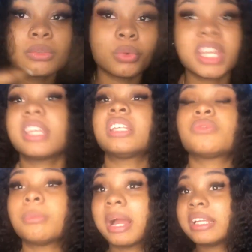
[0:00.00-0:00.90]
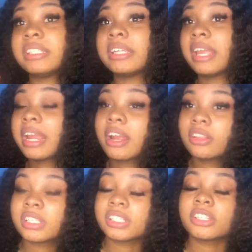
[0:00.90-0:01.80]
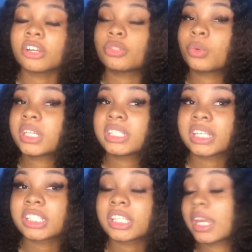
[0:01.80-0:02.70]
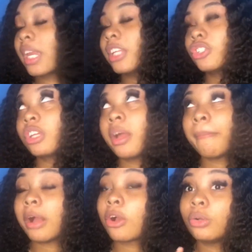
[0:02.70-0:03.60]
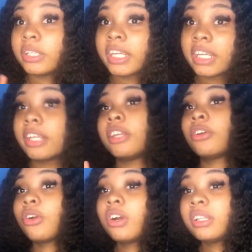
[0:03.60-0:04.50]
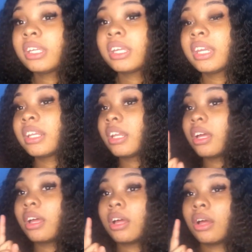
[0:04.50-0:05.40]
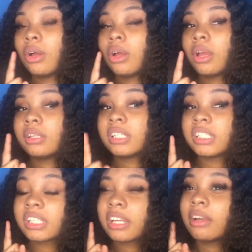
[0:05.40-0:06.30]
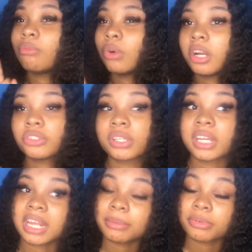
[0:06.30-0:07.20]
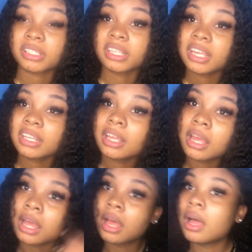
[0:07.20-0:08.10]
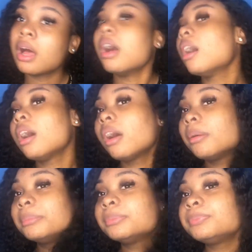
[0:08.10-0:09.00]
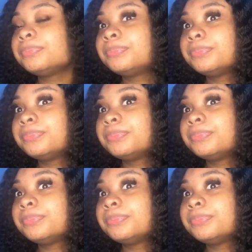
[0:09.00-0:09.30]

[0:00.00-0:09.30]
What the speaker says: wig is from ISEE Hair. This is their 26-inch Mongolian Kinky curly in the density of 180%. And